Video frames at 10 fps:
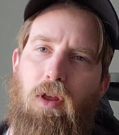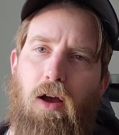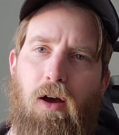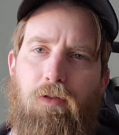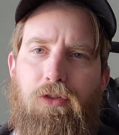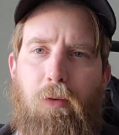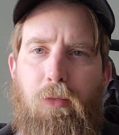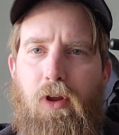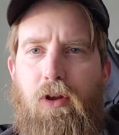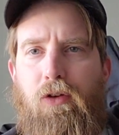of
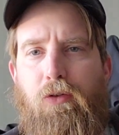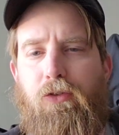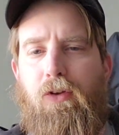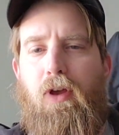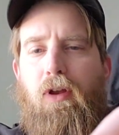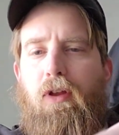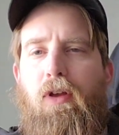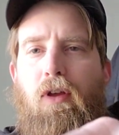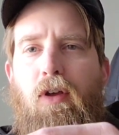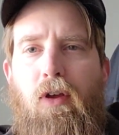somebody who said
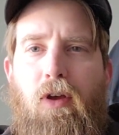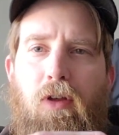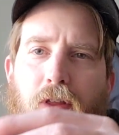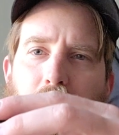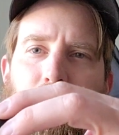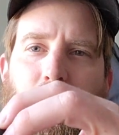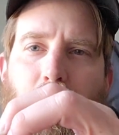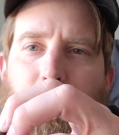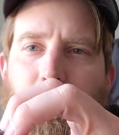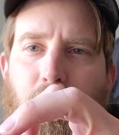they actually kind
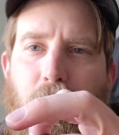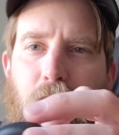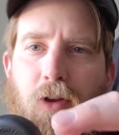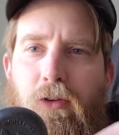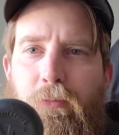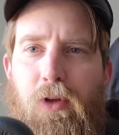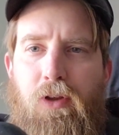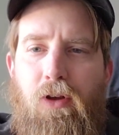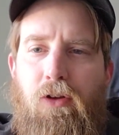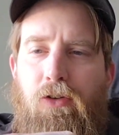of preferred these
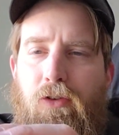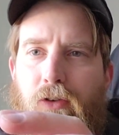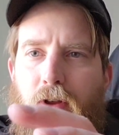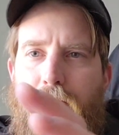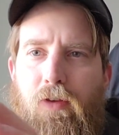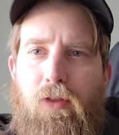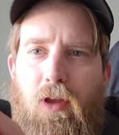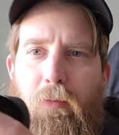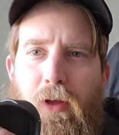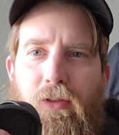because if you
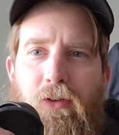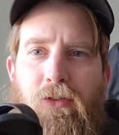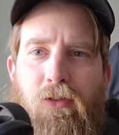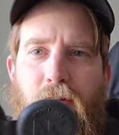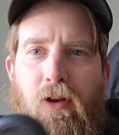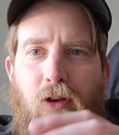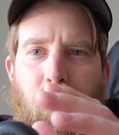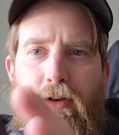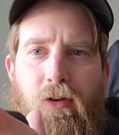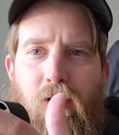think about this
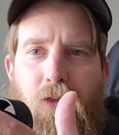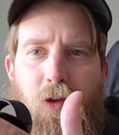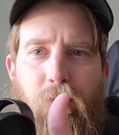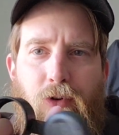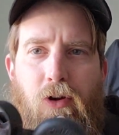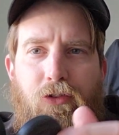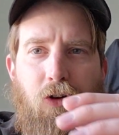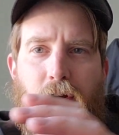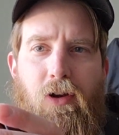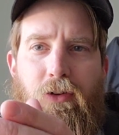getting into thick brush or
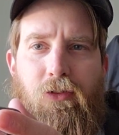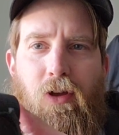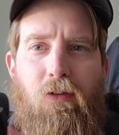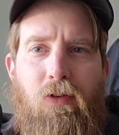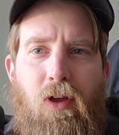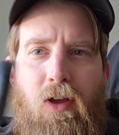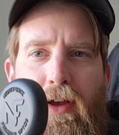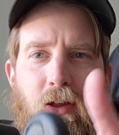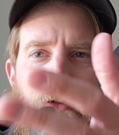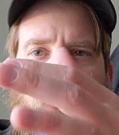hitting stuff,
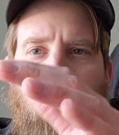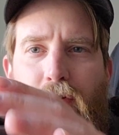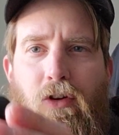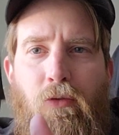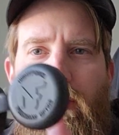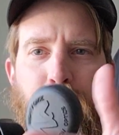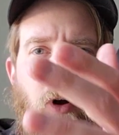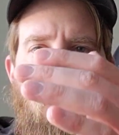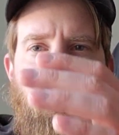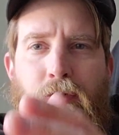it's never going to rip
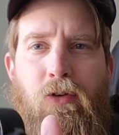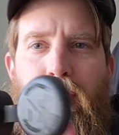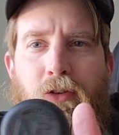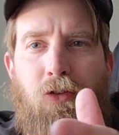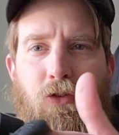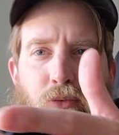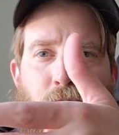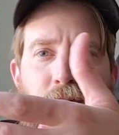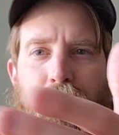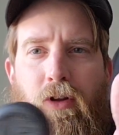off really because it's
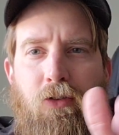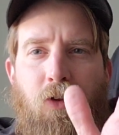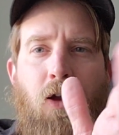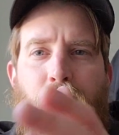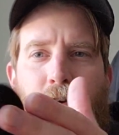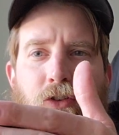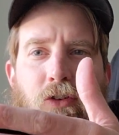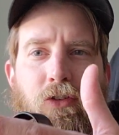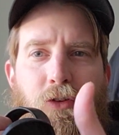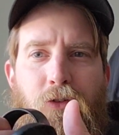rigid. It's not
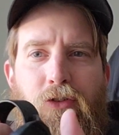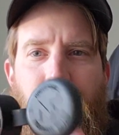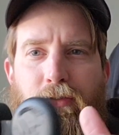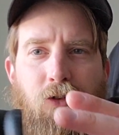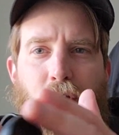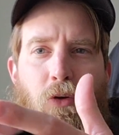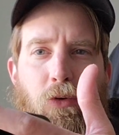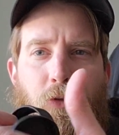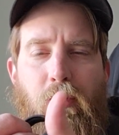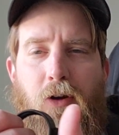rigid, so it'll just go
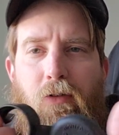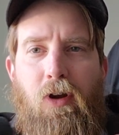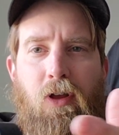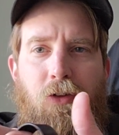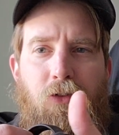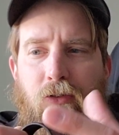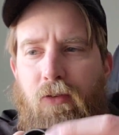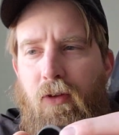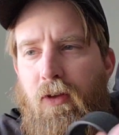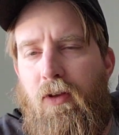with whatever it hits.
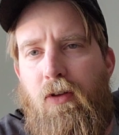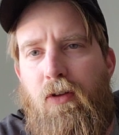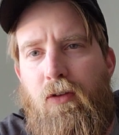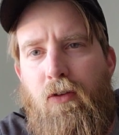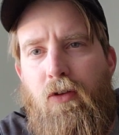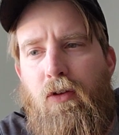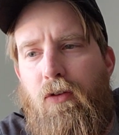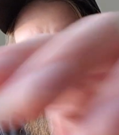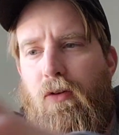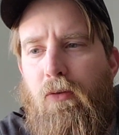
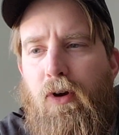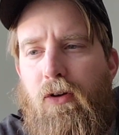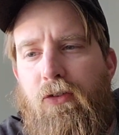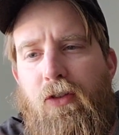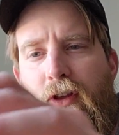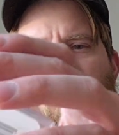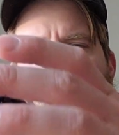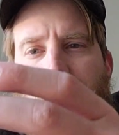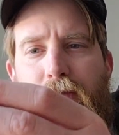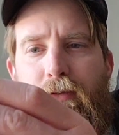Whereas
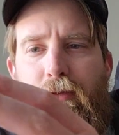these,